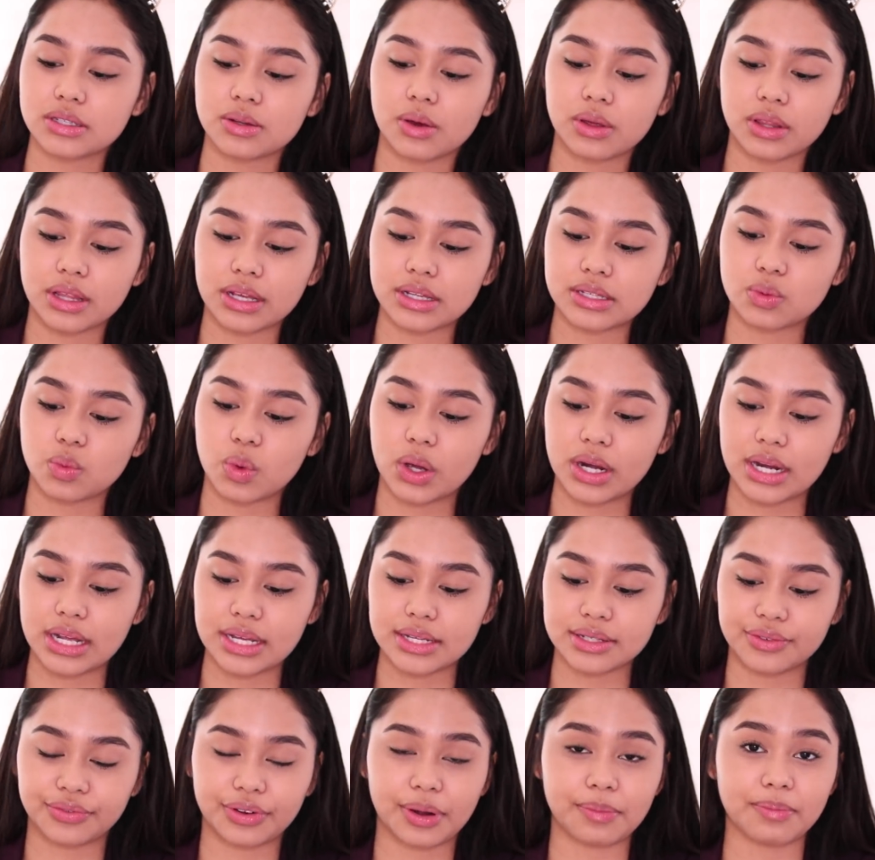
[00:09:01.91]
So this one
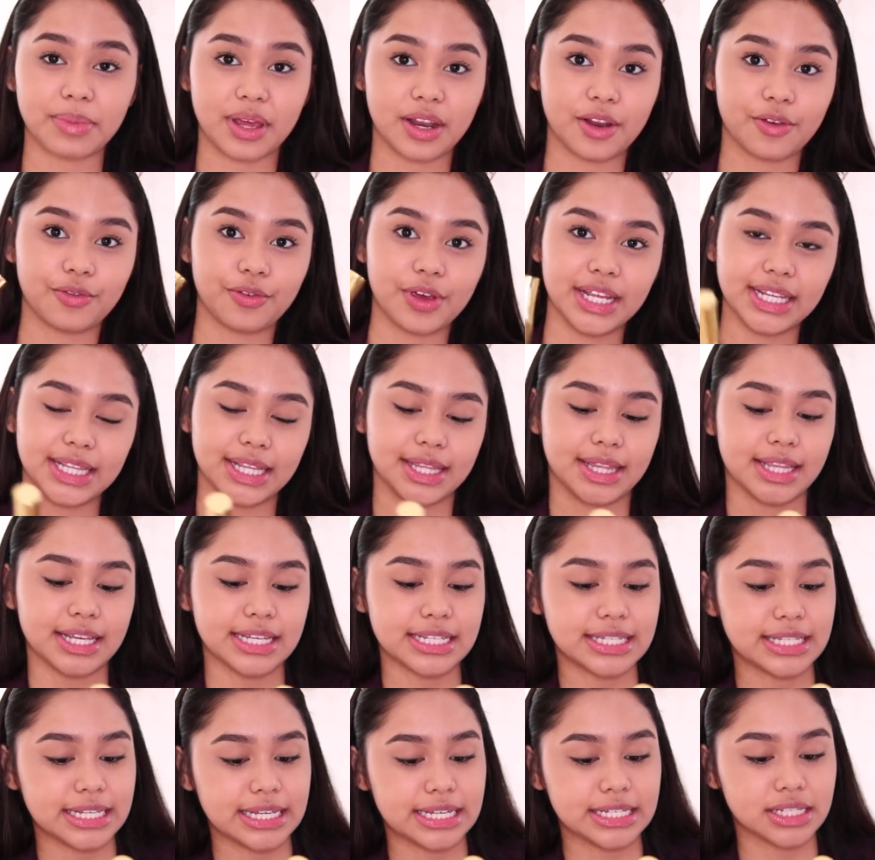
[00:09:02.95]
is from Benefit.
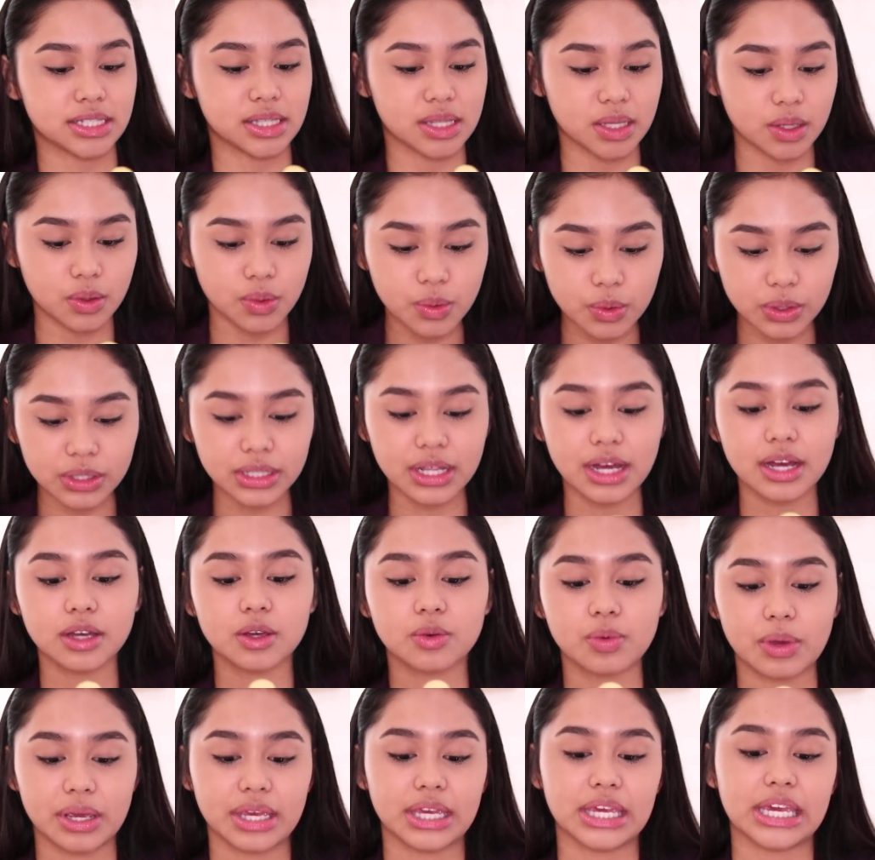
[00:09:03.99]
This is the
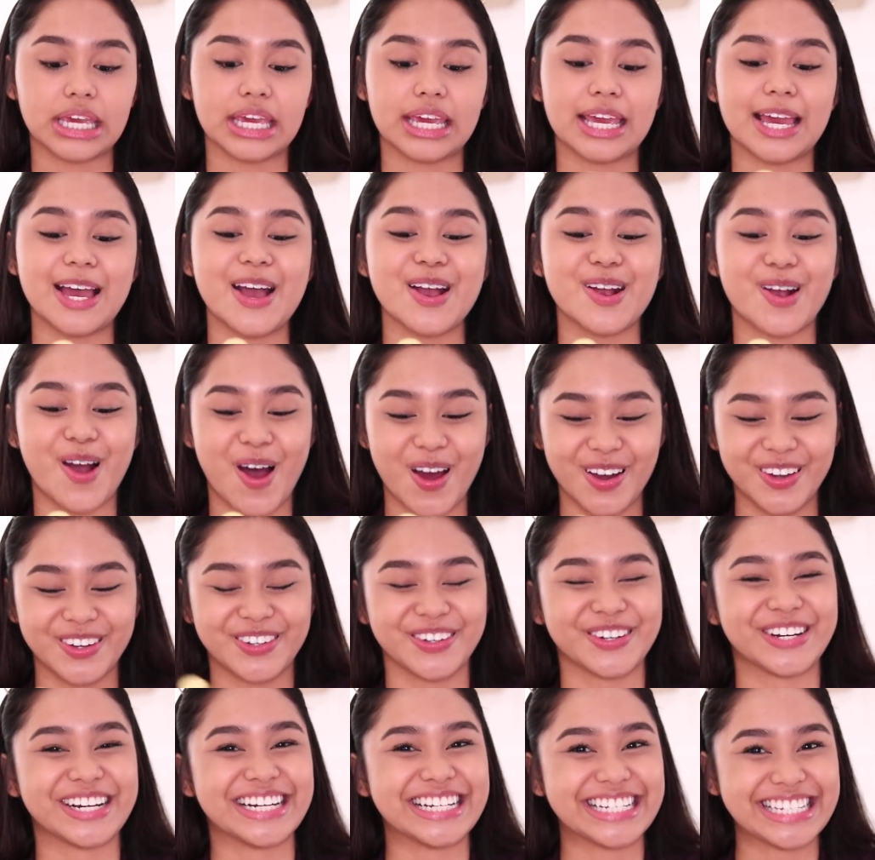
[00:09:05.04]
Hoola Quickie
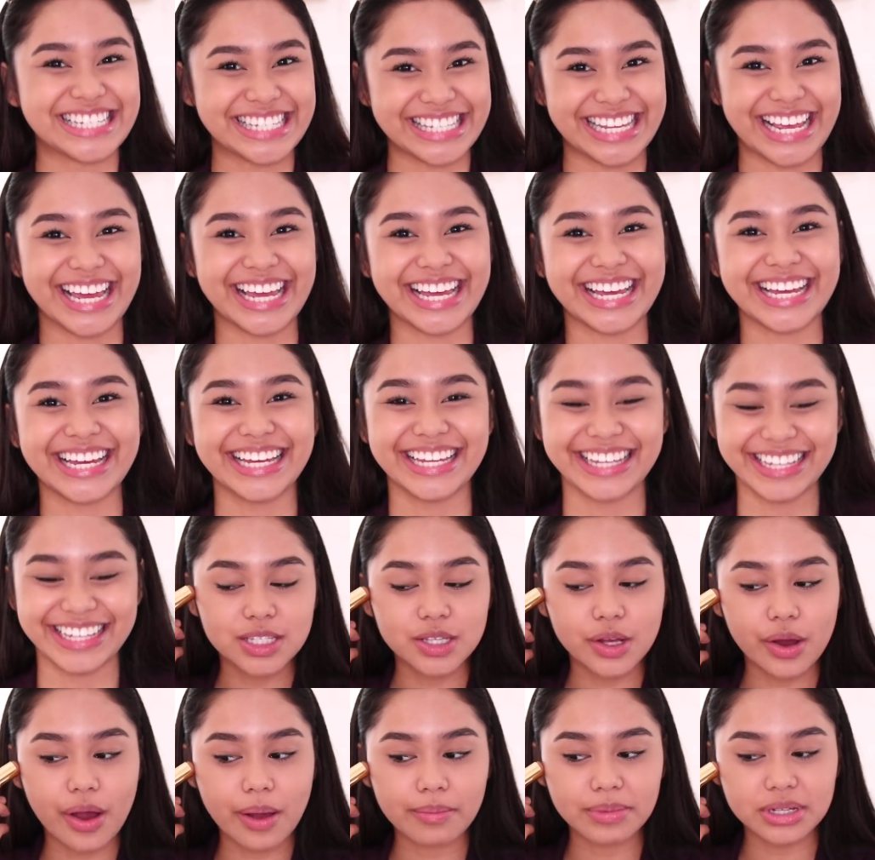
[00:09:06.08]
Contour Stick.
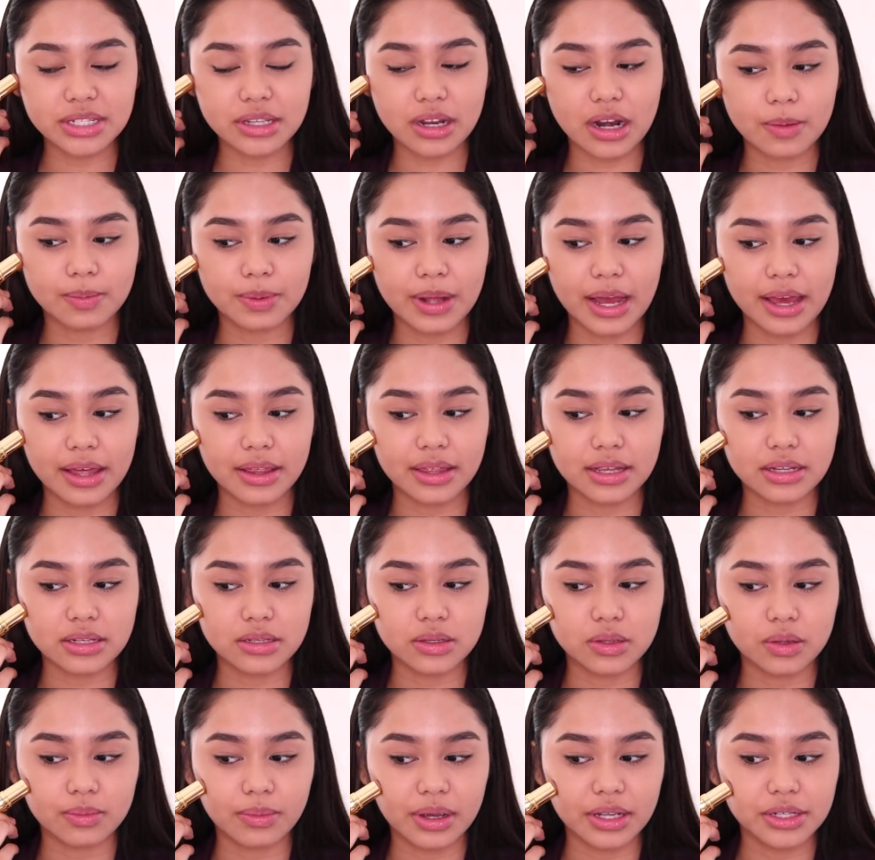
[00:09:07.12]
So I'm just gonna apply
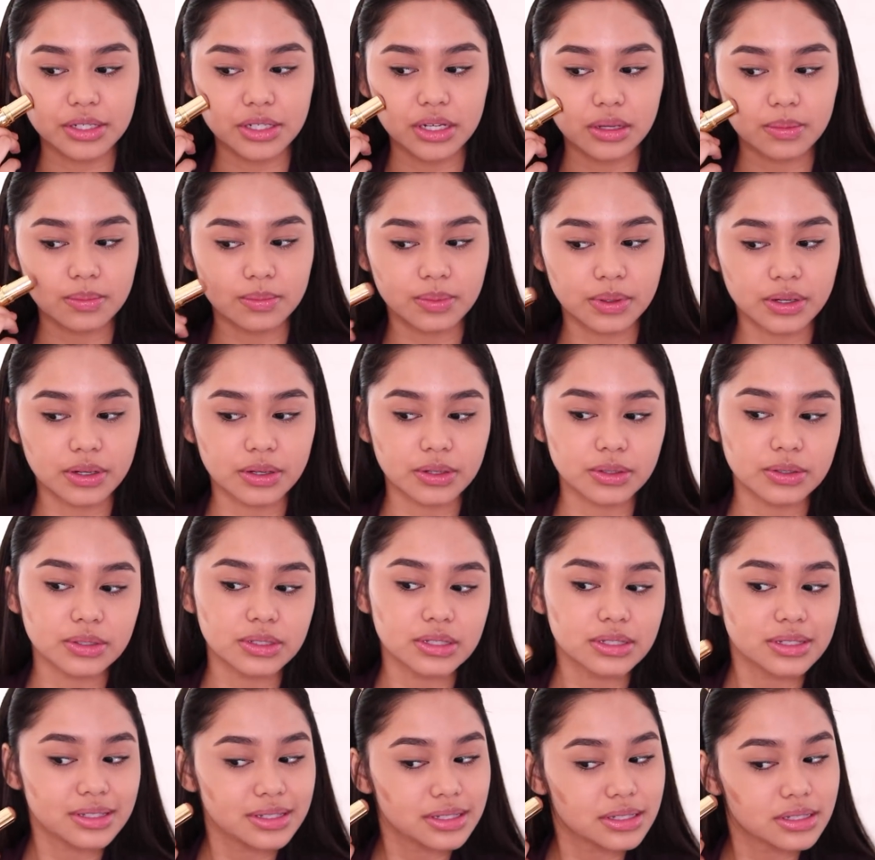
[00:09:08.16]
this to my
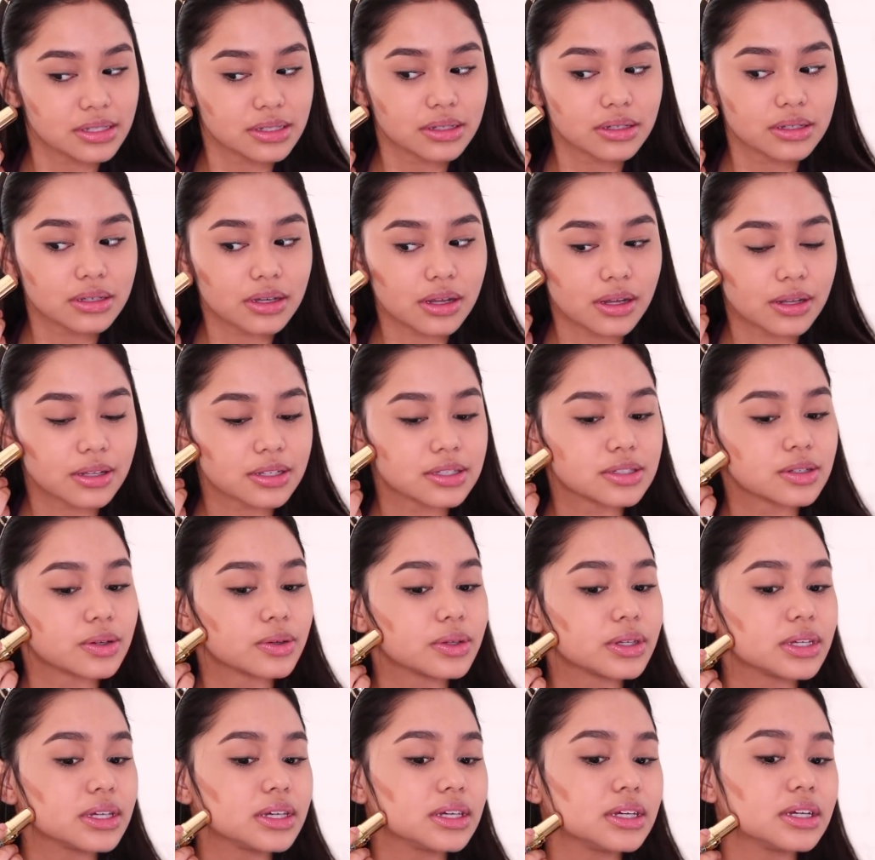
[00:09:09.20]
cheekbones.
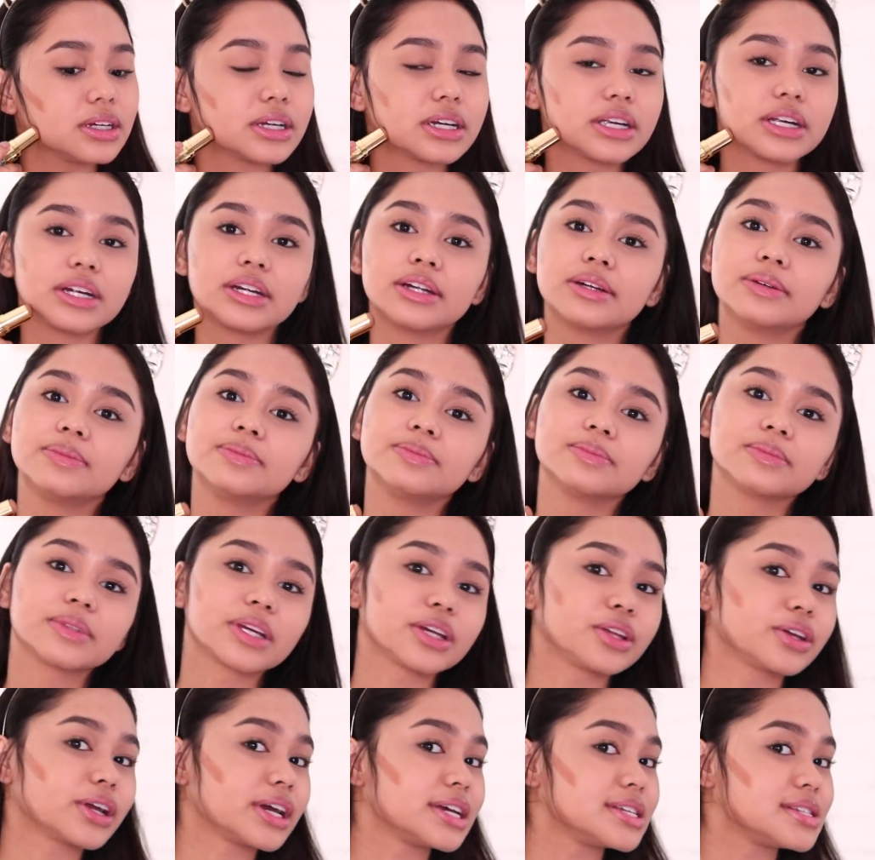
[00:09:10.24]
Also here.
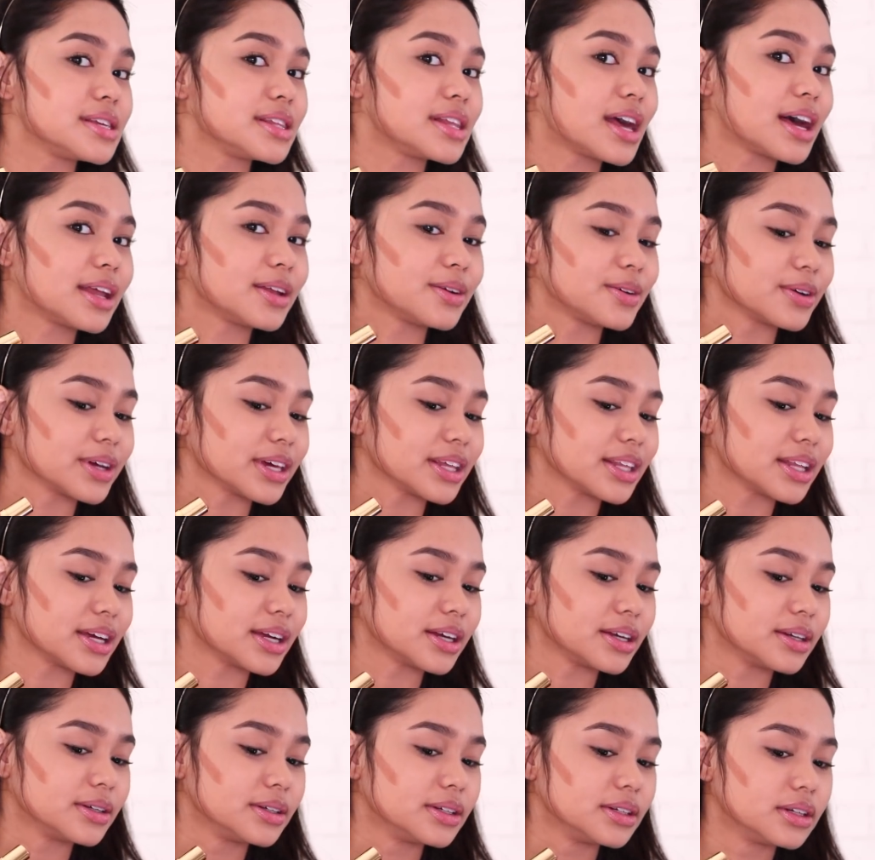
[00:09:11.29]
Can you guys see that? Okay,
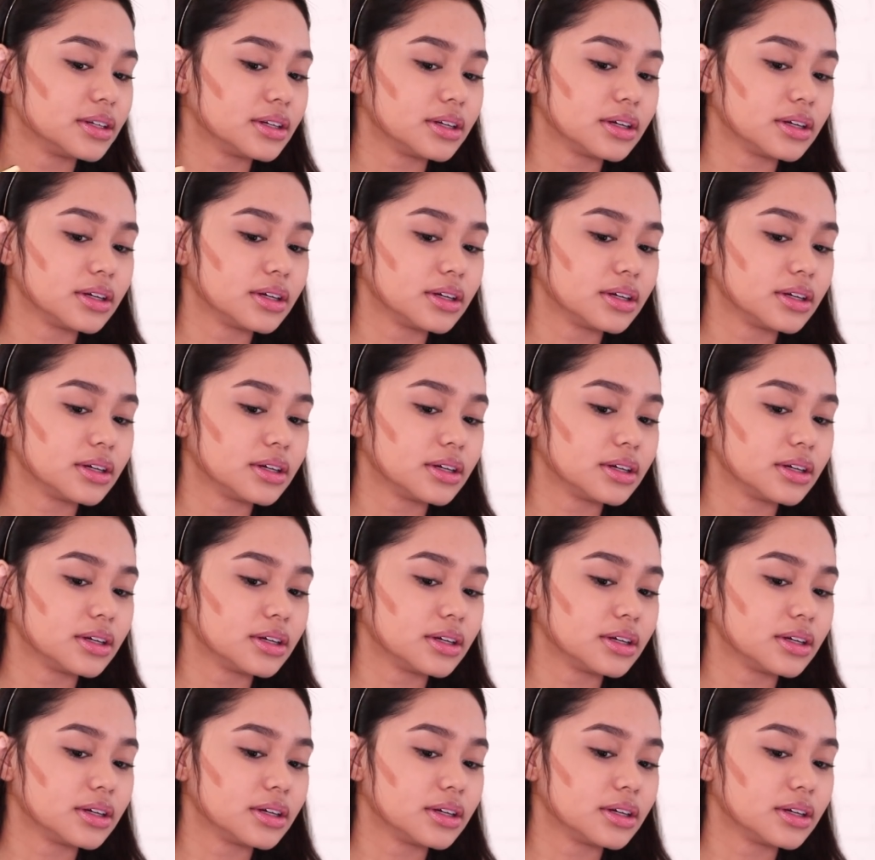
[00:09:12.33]
there.